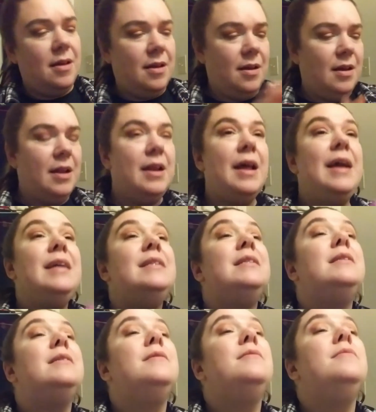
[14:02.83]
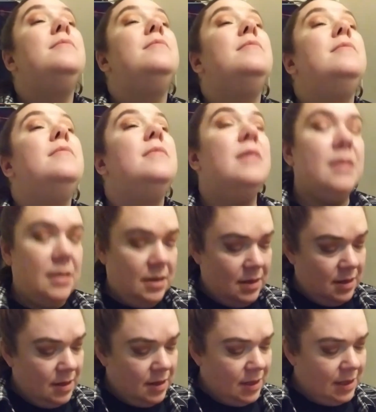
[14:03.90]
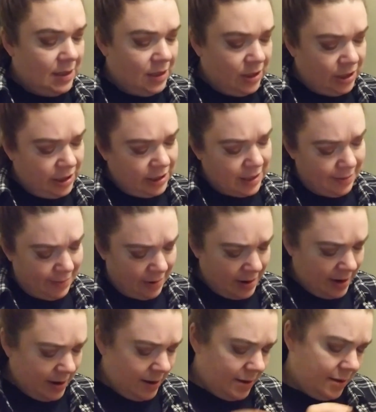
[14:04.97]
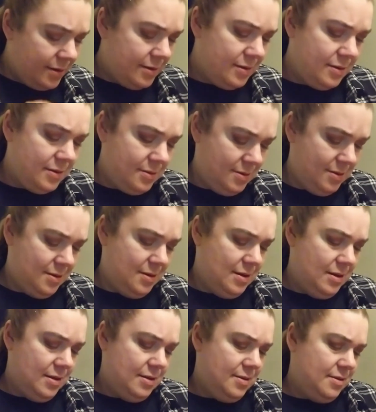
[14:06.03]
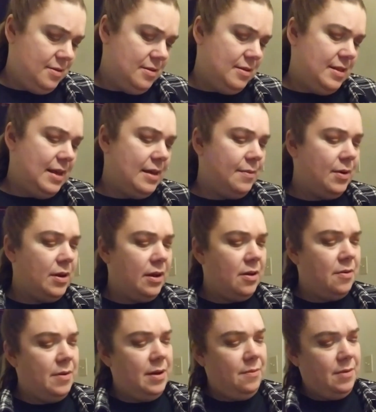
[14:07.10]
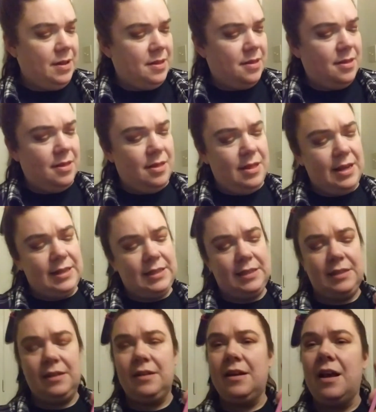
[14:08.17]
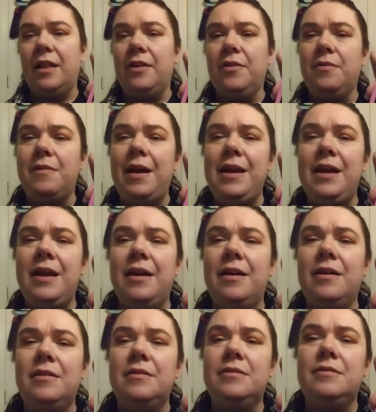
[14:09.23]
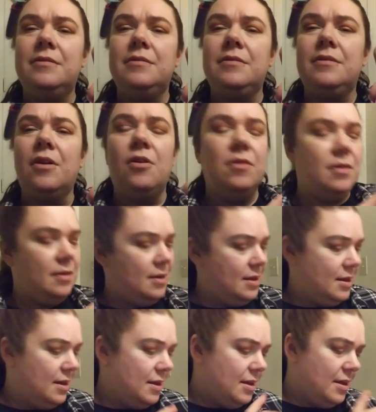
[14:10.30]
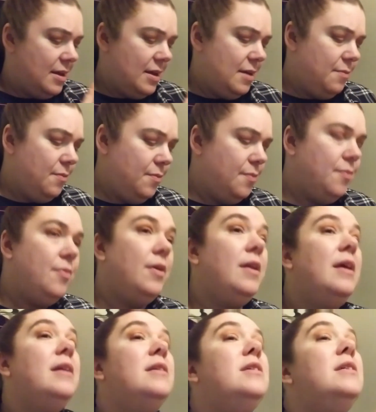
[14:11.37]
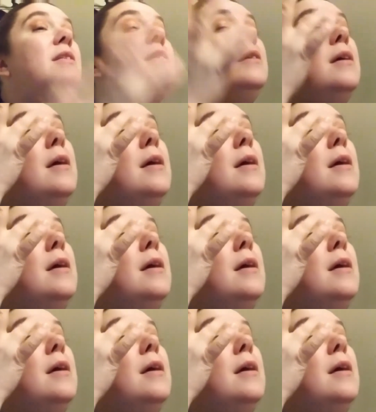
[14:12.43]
a nice shimmery, I think I'm going to go in with this color right here and put it just